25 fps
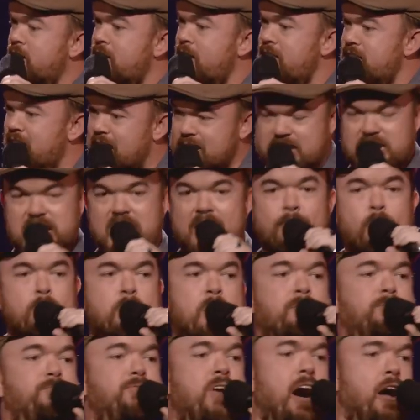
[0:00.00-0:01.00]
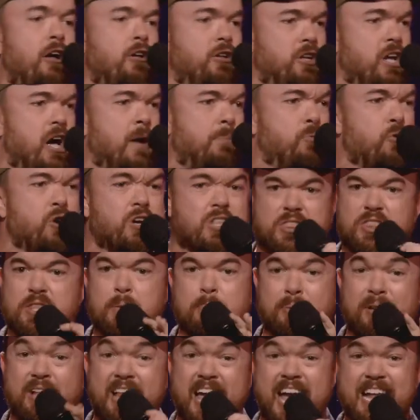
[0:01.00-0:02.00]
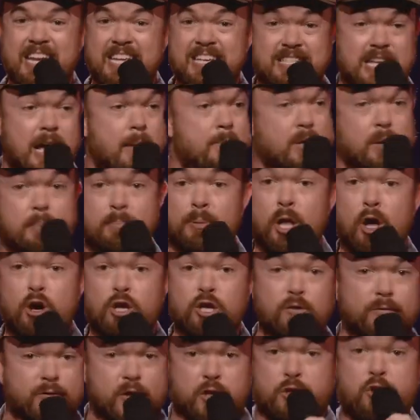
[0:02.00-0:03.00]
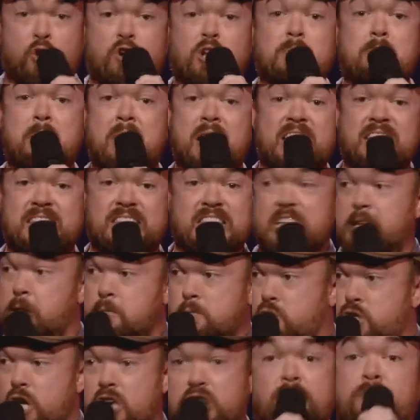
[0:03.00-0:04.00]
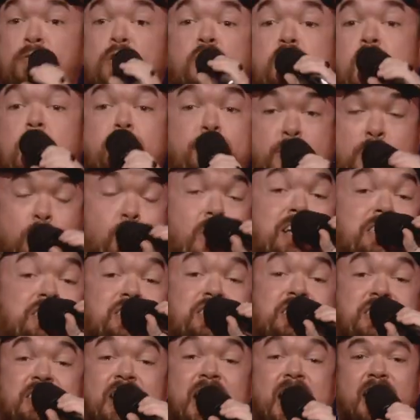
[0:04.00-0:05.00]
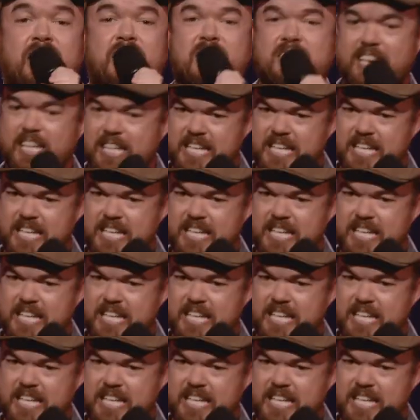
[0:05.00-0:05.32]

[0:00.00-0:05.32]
That's never been followed up with, the plan is I'm gonna blow you for 30 minutes and then shut the fuck up for the rest of the day. Never